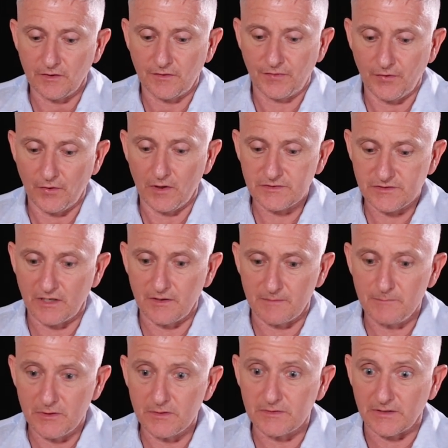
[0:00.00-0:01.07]
Your thoughts are
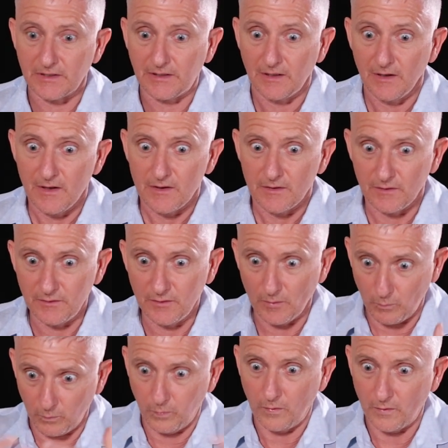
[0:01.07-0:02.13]
the music.
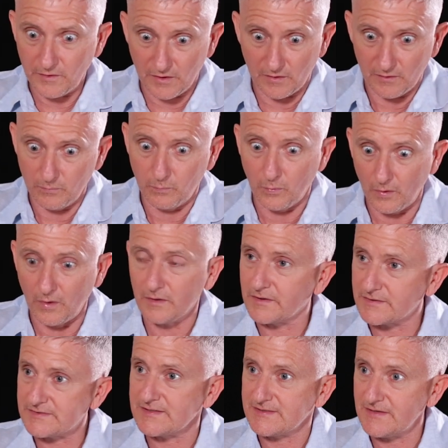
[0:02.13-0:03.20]
Your world
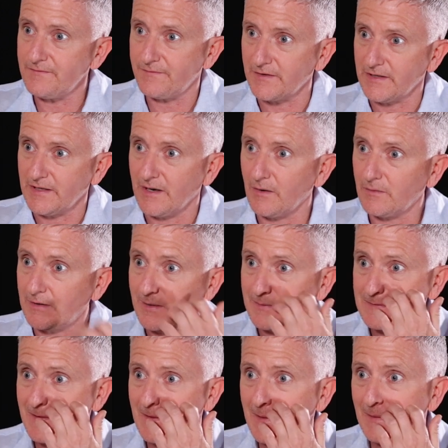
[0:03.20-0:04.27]
is the symphony. You know,
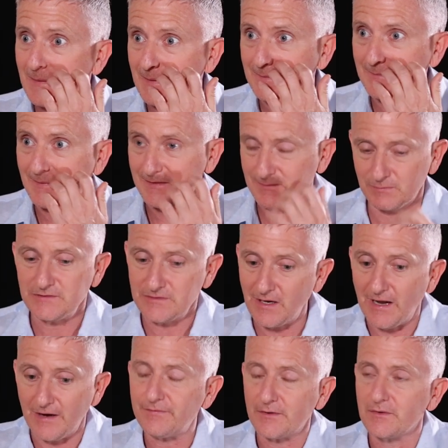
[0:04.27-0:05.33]
that's what you
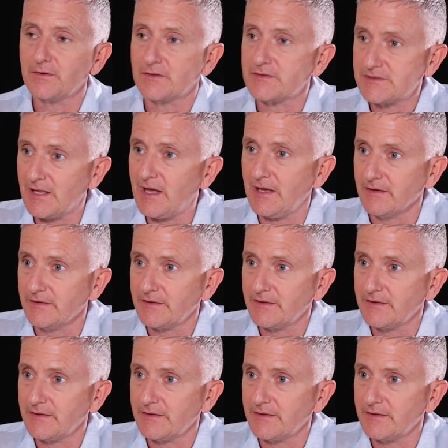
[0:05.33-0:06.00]
have to understand.